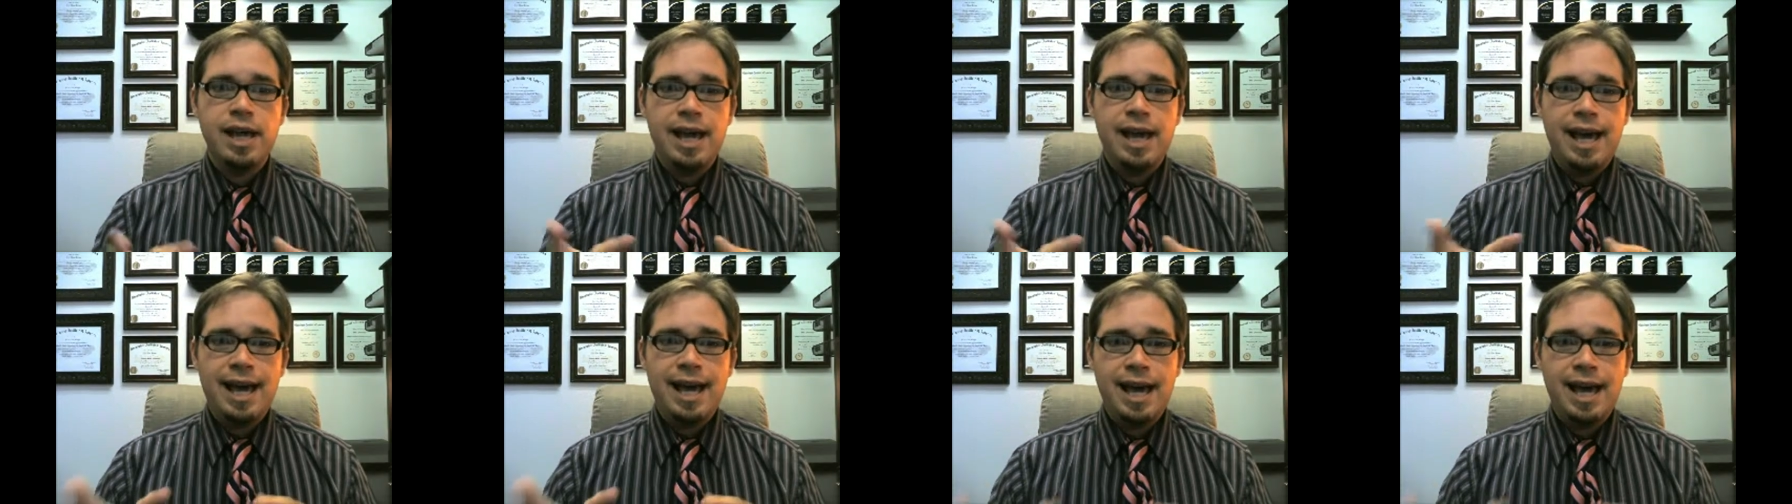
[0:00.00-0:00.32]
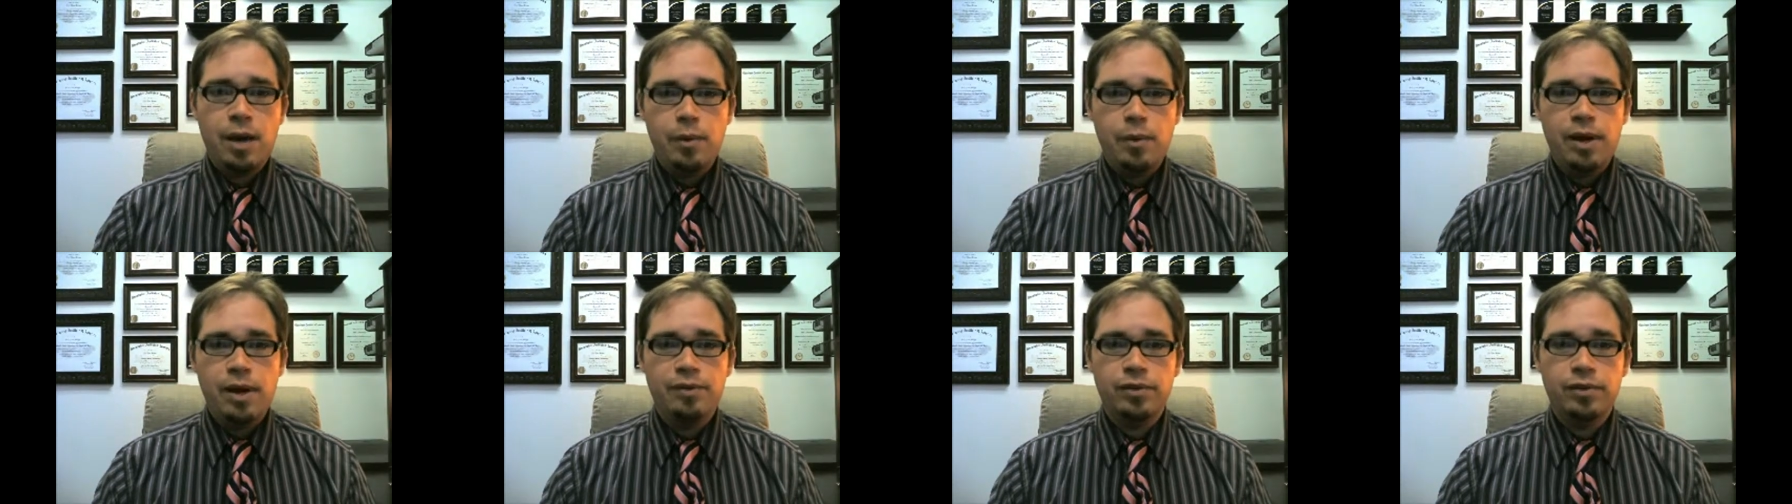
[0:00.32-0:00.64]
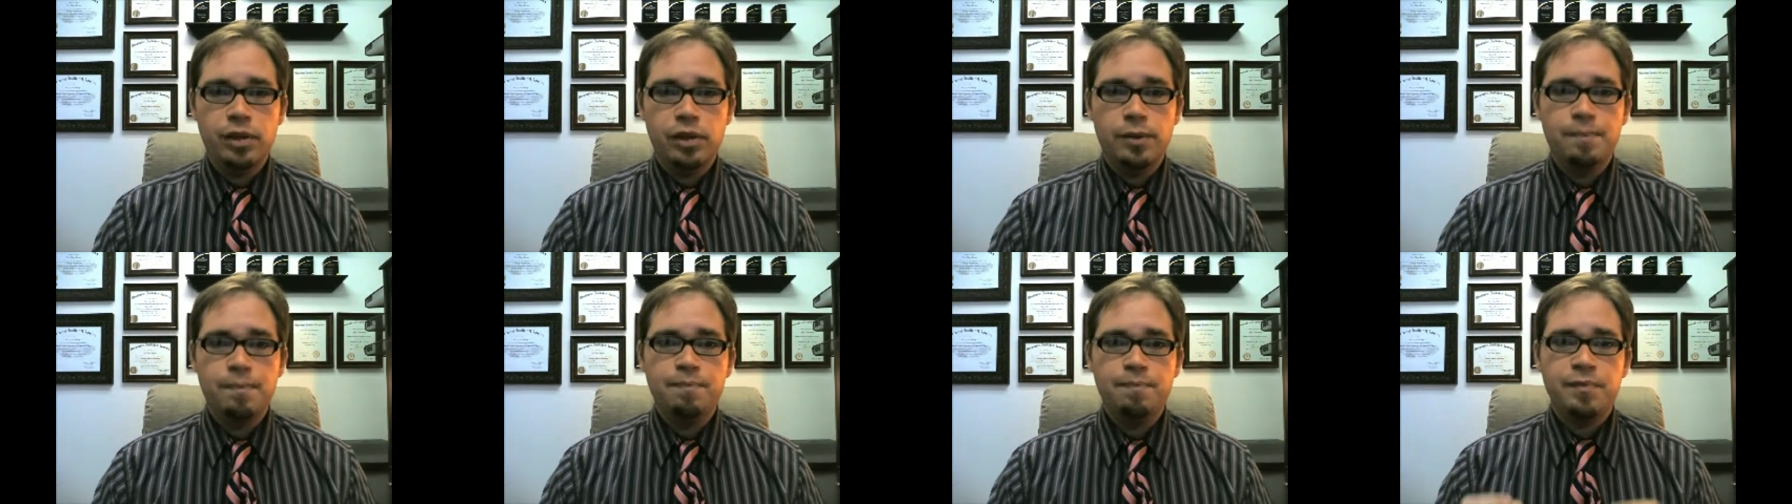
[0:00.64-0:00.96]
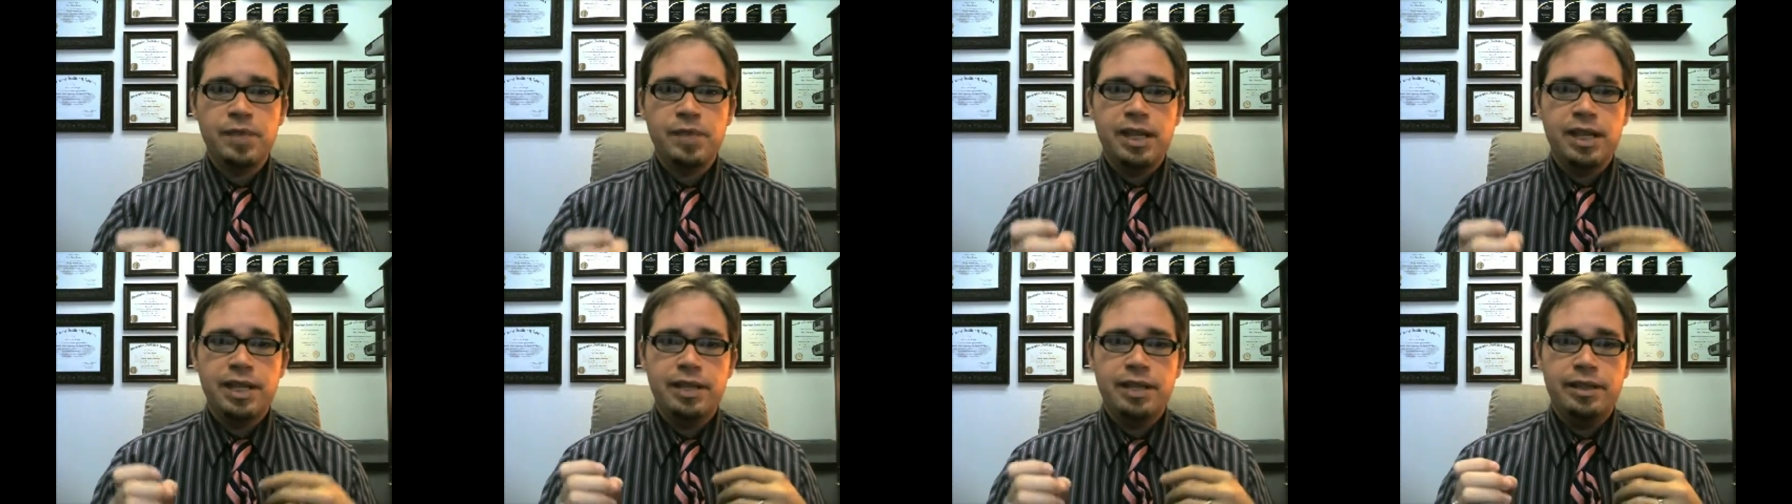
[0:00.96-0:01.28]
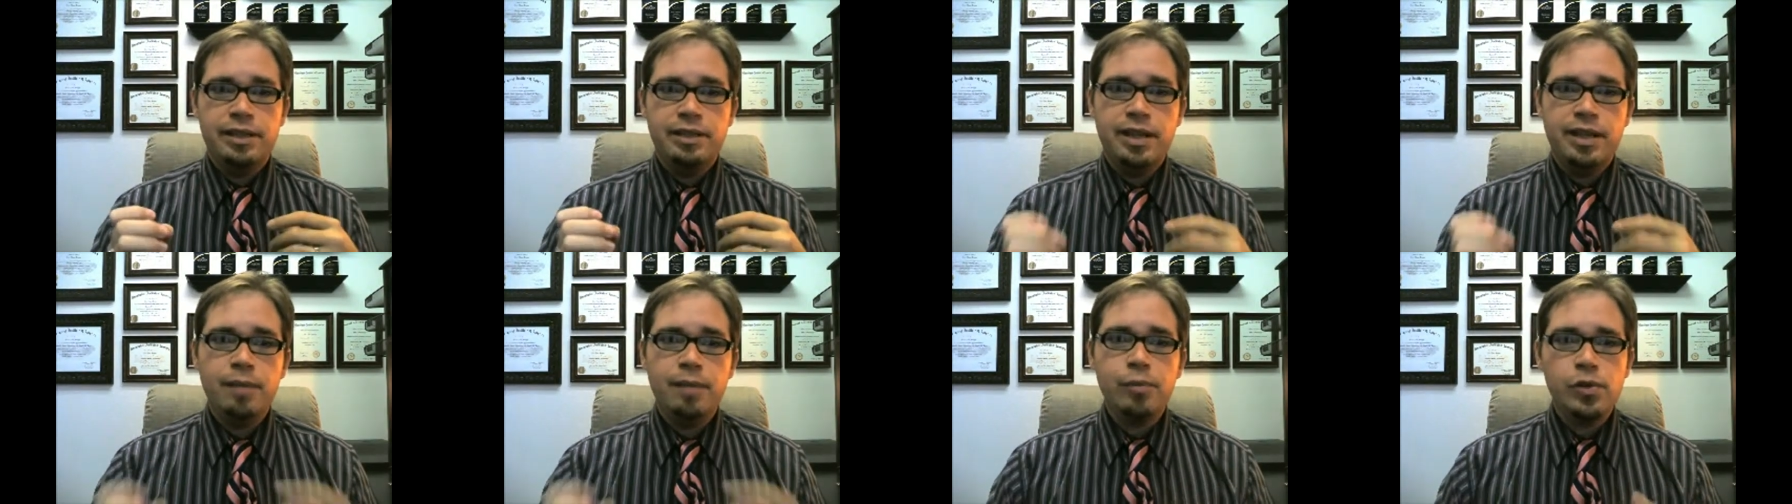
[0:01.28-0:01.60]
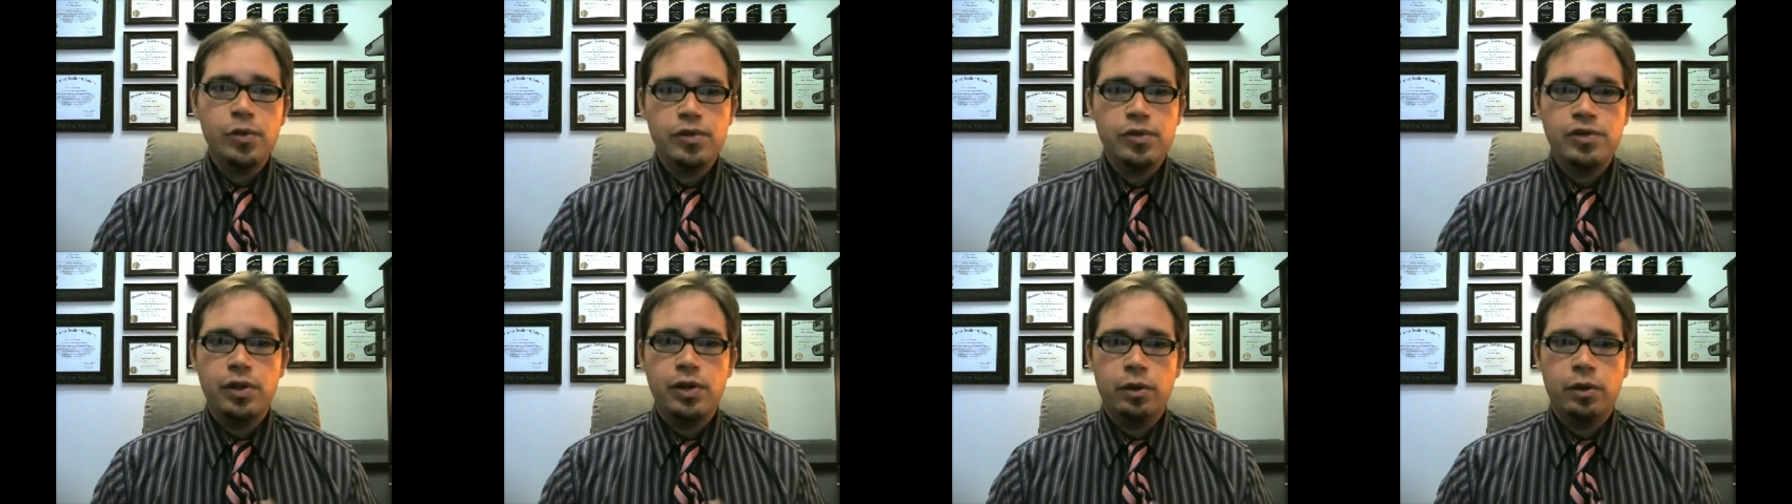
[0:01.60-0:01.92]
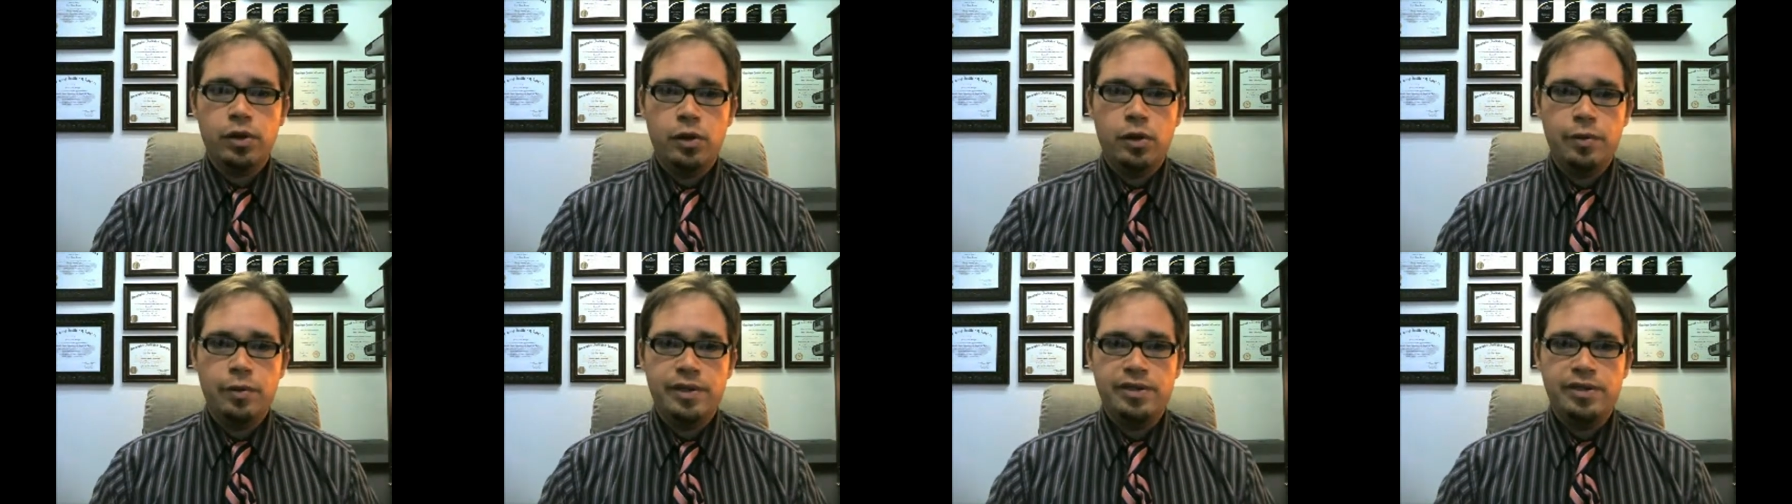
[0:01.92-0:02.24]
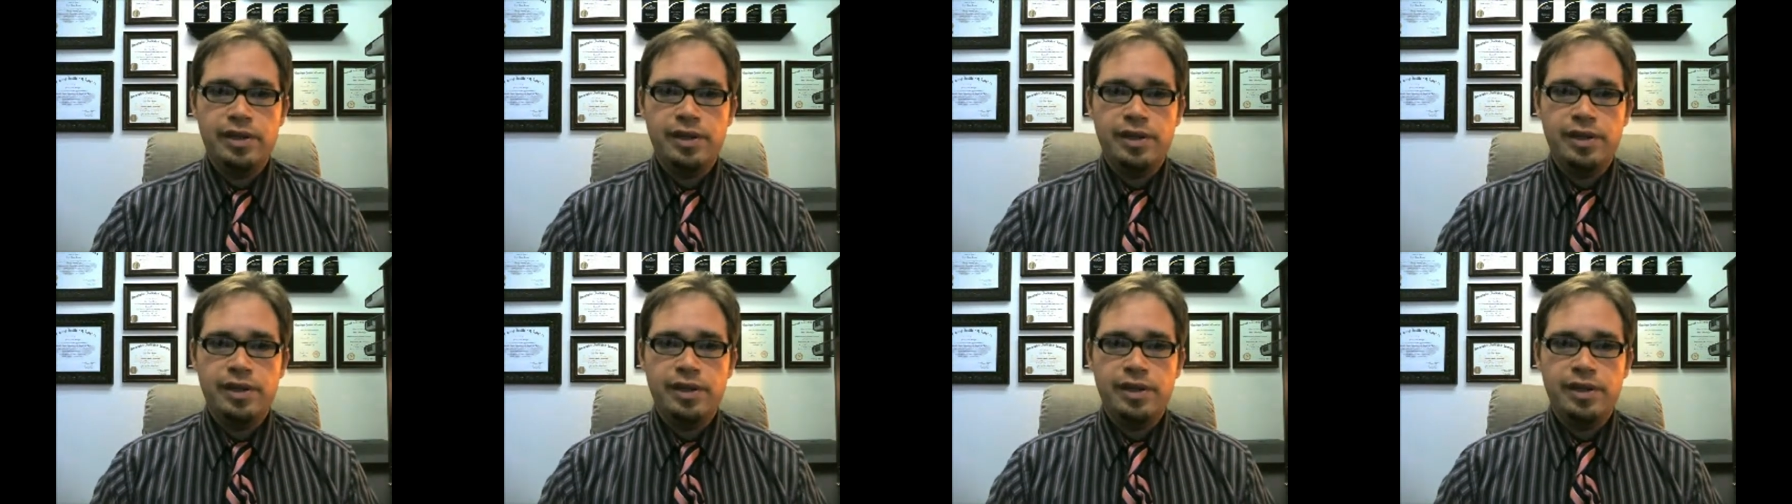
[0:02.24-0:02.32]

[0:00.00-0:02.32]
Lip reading: However, numbers don't always